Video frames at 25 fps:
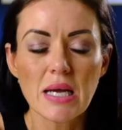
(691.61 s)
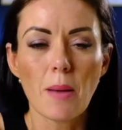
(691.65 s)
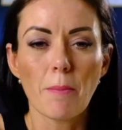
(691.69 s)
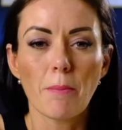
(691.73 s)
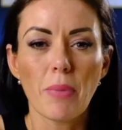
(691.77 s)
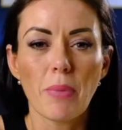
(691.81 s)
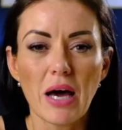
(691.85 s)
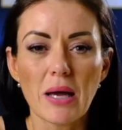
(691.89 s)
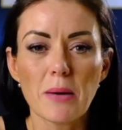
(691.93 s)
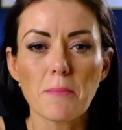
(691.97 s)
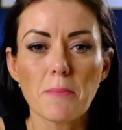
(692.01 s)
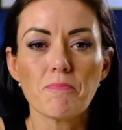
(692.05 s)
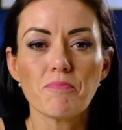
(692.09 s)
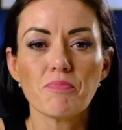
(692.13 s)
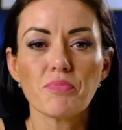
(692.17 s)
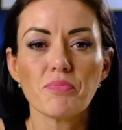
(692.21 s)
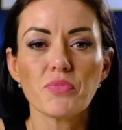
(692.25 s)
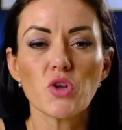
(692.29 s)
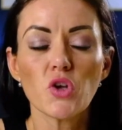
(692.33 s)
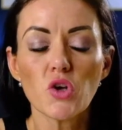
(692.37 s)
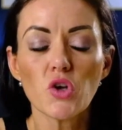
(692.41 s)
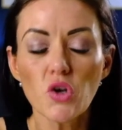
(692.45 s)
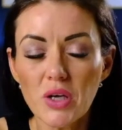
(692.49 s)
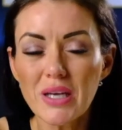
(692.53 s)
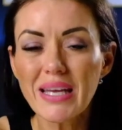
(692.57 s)
But
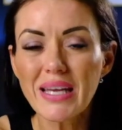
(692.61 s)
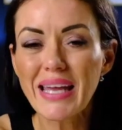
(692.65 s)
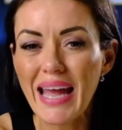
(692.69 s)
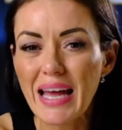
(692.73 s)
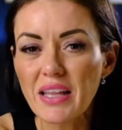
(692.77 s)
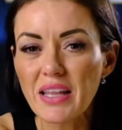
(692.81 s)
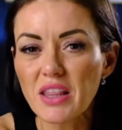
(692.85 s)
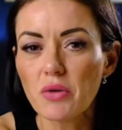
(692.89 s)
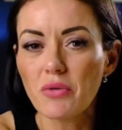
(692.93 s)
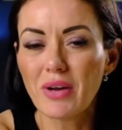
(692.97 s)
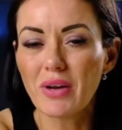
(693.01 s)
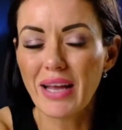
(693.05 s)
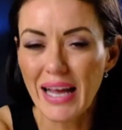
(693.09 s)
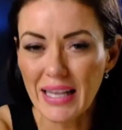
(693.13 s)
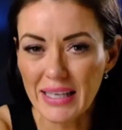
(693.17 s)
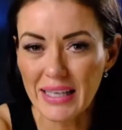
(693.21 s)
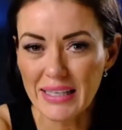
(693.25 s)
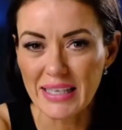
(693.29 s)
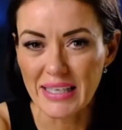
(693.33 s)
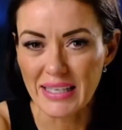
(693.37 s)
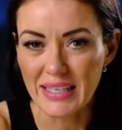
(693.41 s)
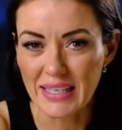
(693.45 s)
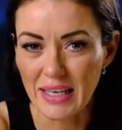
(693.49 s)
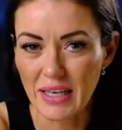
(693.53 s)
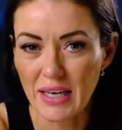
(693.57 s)
you can get the
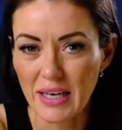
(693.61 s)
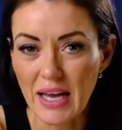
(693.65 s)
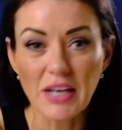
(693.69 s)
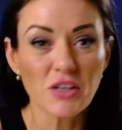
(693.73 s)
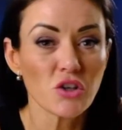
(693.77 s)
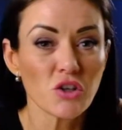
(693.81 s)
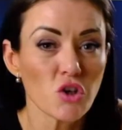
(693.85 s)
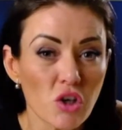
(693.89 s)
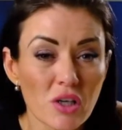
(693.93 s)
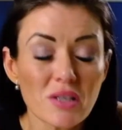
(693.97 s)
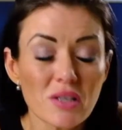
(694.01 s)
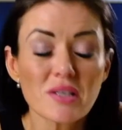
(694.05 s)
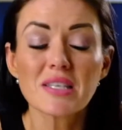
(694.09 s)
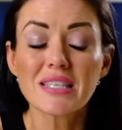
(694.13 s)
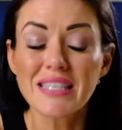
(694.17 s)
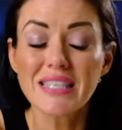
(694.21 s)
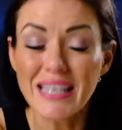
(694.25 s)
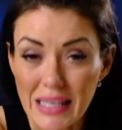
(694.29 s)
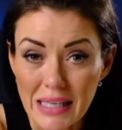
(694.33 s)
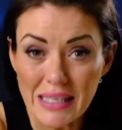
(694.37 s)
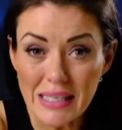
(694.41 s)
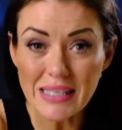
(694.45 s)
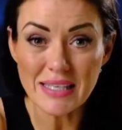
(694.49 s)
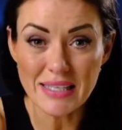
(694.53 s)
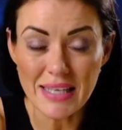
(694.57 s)
reality data and you can
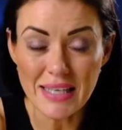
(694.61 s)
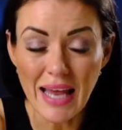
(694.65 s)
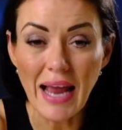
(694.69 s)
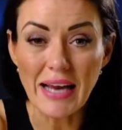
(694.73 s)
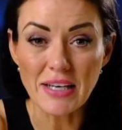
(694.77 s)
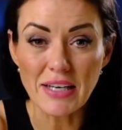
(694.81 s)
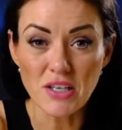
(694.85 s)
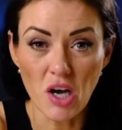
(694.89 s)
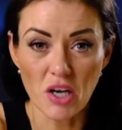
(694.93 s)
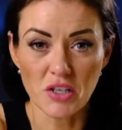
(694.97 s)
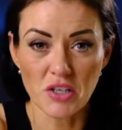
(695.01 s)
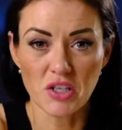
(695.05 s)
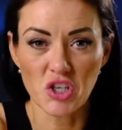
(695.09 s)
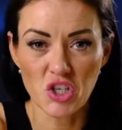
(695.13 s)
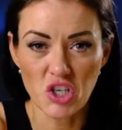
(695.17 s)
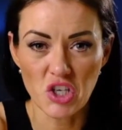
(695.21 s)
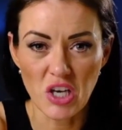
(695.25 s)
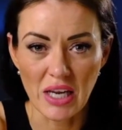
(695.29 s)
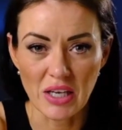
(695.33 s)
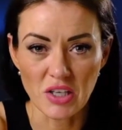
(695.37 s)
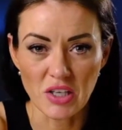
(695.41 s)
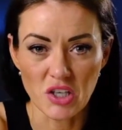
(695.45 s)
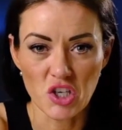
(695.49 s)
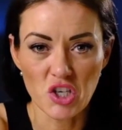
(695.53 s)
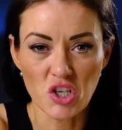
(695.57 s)
still decide not to
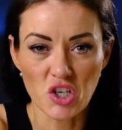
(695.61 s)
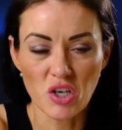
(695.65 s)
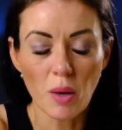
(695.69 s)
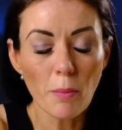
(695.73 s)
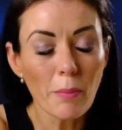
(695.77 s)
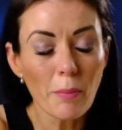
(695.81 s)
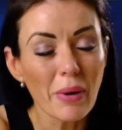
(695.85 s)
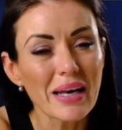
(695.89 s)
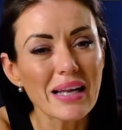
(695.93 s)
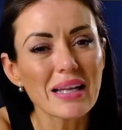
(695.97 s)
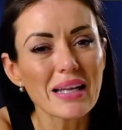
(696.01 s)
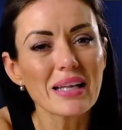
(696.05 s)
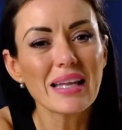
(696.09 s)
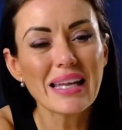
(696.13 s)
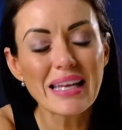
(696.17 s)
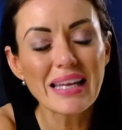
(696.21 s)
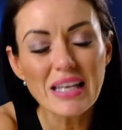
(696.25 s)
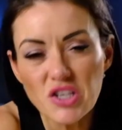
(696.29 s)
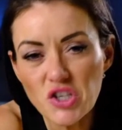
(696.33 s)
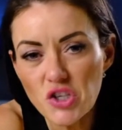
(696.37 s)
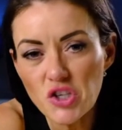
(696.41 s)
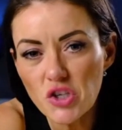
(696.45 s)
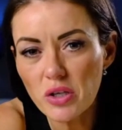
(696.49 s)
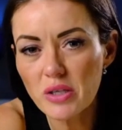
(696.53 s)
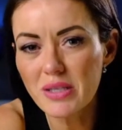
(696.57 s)
change, but at
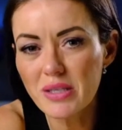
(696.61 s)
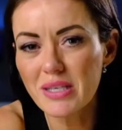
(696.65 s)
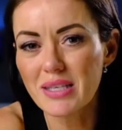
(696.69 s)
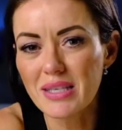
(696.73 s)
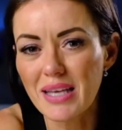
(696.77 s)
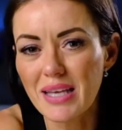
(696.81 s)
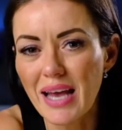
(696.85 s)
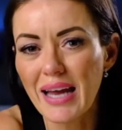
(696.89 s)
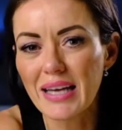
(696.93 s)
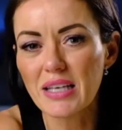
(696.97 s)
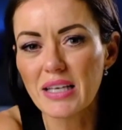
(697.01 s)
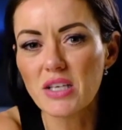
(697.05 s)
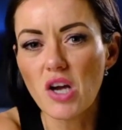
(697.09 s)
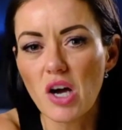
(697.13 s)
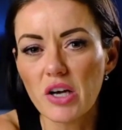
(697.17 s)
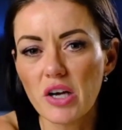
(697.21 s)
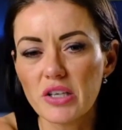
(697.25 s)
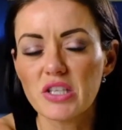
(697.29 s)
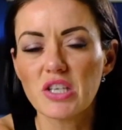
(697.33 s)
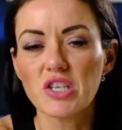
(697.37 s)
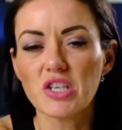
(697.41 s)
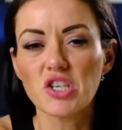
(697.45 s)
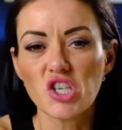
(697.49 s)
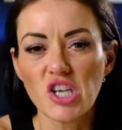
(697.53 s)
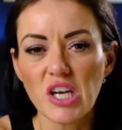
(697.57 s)
least you'll decide not
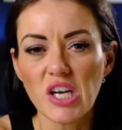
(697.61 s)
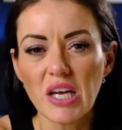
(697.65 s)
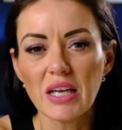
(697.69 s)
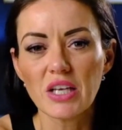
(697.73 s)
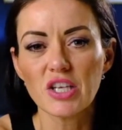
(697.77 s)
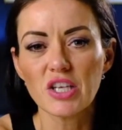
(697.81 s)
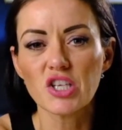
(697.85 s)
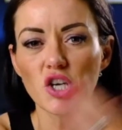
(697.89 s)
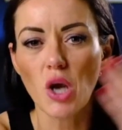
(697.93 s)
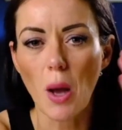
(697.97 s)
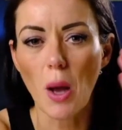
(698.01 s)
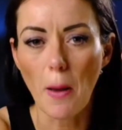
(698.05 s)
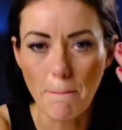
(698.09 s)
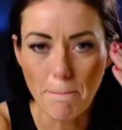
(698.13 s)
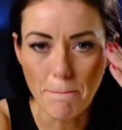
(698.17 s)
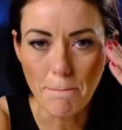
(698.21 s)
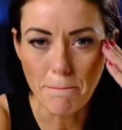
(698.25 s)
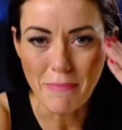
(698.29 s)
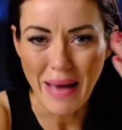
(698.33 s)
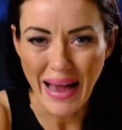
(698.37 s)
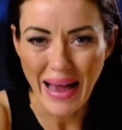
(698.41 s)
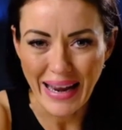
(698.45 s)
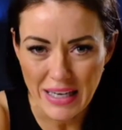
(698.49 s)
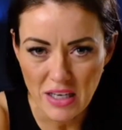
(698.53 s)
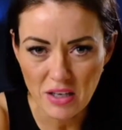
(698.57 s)
to change
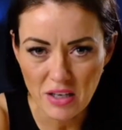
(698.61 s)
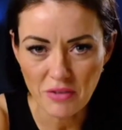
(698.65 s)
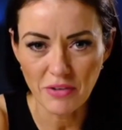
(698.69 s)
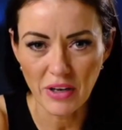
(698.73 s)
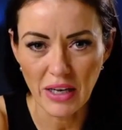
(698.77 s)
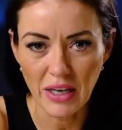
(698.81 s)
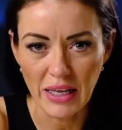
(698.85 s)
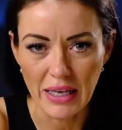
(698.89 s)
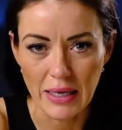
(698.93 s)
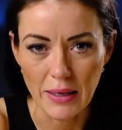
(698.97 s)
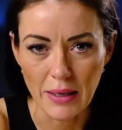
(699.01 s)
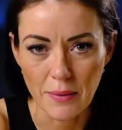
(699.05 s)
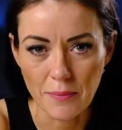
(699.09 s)
mindfully.